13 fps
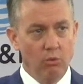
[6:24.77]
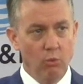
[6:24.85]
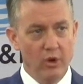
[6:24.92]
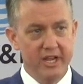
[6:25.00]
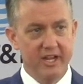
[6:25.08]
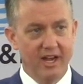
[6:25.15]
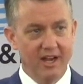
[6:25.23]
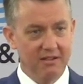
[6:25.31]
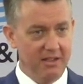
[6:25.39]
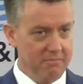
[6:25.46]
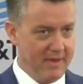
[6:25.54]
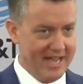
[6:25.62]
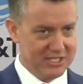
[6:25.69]

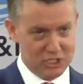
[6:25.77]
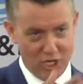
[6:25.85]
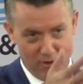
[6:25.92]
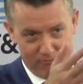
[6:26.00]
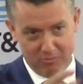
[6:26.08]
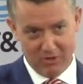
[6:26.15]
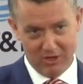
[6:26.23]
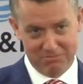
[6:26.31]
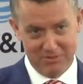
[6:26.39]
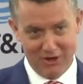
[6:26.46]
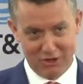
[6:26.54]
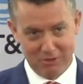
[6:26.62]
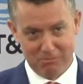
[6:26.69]
Matt Sell from our
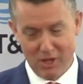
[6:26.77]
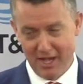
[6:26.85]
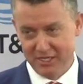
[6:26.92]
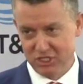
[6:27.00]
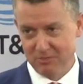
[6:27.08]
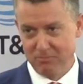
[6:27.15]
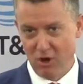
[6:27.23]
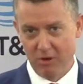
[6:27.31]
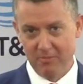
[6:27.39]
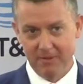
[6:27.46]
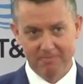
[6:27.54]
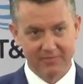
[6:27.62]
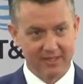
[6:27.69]
compliance
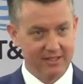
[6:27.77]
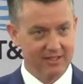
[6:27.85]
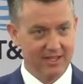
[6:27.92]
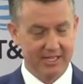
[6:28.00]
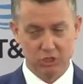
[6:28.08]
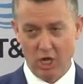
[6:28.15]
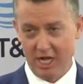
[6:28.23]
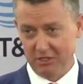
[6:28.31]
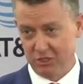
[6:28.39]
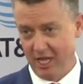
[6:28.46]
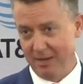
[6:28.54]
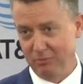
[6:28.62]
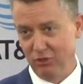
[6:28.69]
department, I
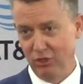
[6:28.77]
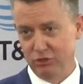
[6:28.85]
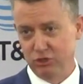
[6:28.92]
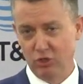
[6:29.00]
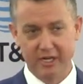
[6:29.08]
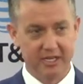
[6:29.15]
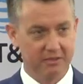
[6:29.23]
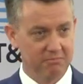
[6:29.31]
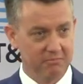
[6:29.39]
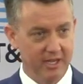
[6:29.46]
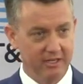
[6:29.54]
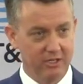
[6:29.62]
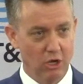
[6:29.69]
taught him a little trick
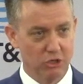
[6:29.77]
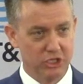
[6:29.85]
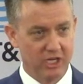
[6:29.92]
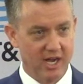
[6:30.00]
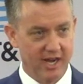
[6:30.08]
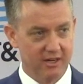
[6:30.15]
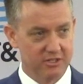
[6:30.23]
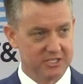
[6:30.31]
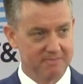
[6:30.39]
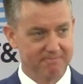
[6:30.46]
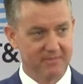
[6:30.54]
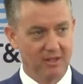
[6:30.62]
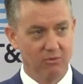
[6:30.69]
in coaching hires.